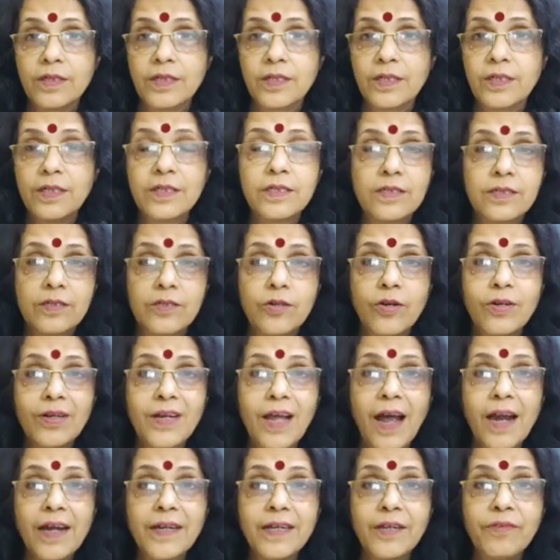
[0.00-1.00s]
It's
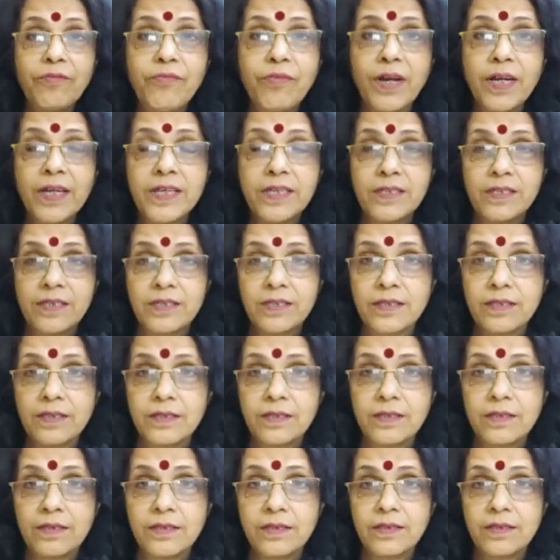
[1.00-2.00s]
not Artifice.
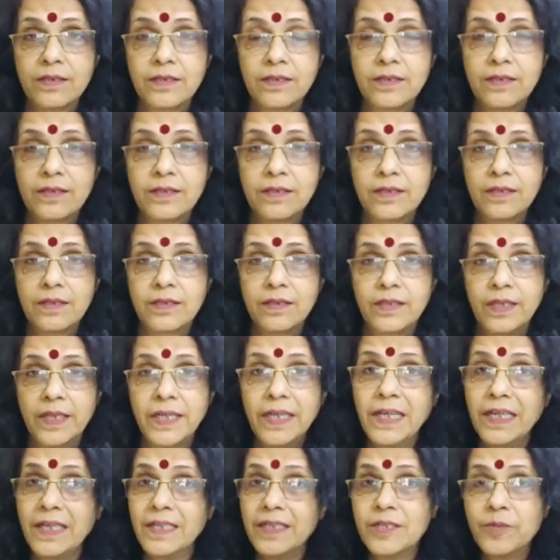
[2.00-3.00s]

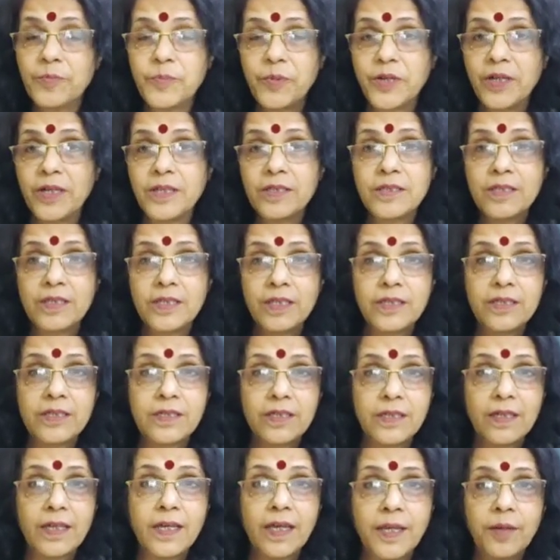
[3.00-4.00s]
English
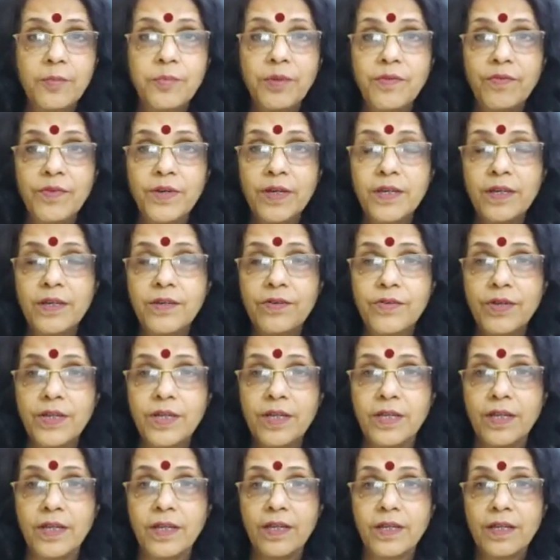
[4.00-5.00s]
pronunciation can be very
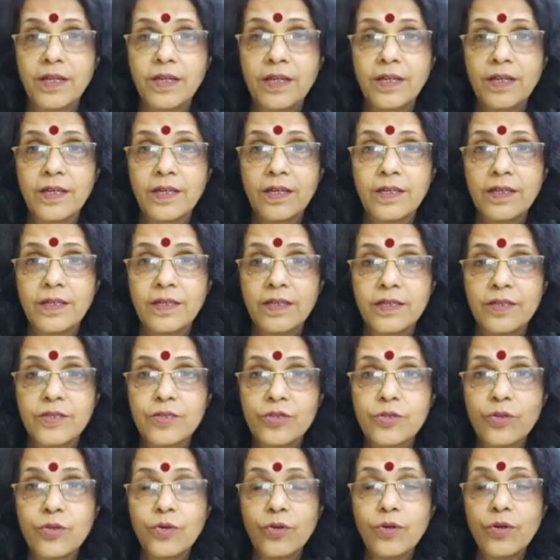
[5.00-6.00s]
tricky.
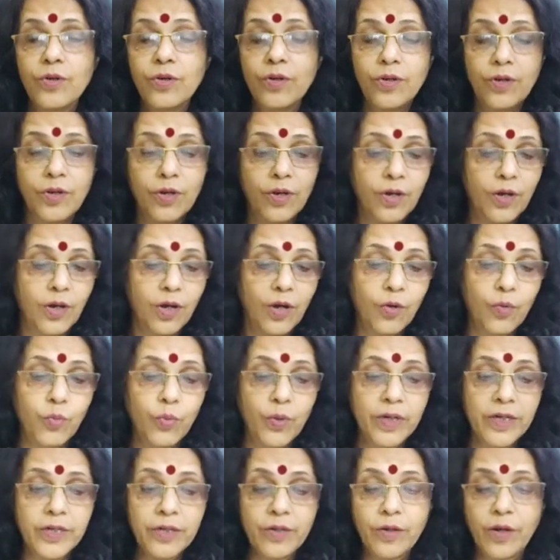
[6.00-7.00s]
So, a
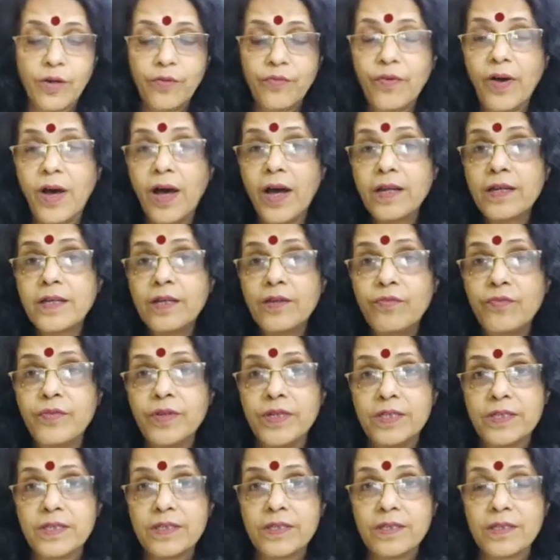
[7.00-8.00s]
work of
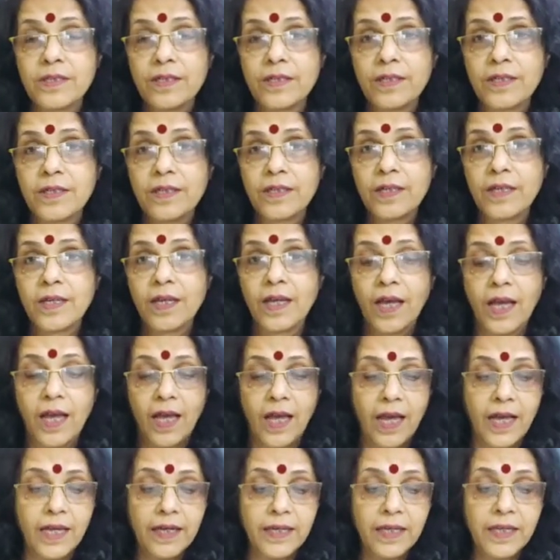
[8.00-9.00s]
artifice.
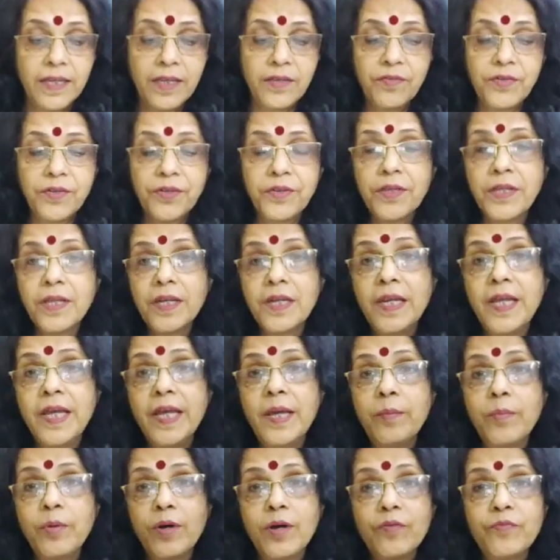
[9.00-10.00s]
And even the
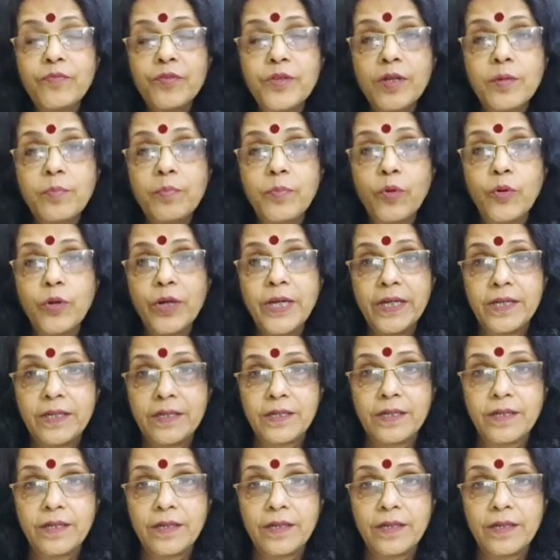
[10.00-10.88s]
name of the poet